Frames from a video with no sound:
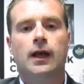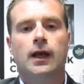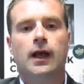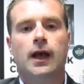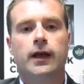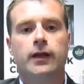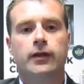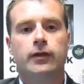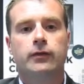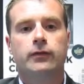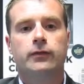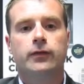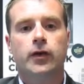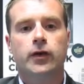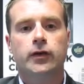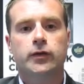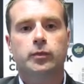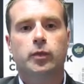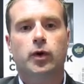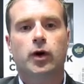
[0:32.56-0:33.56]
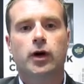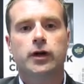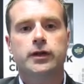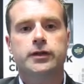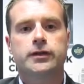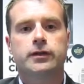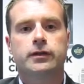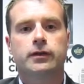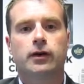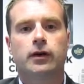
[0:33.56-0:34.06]
The first
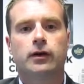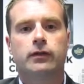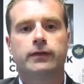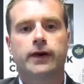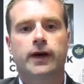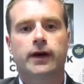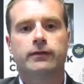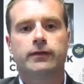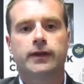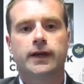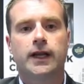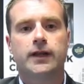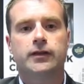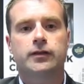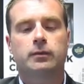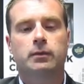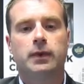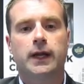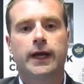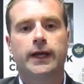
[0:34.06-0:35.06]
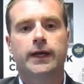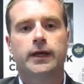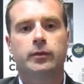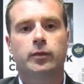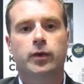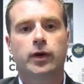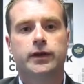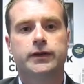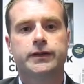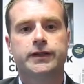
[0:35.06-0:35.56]
part of our financial planning
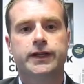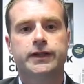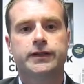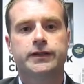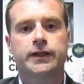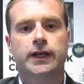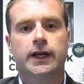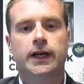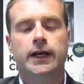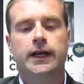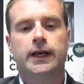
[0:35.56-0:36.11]
process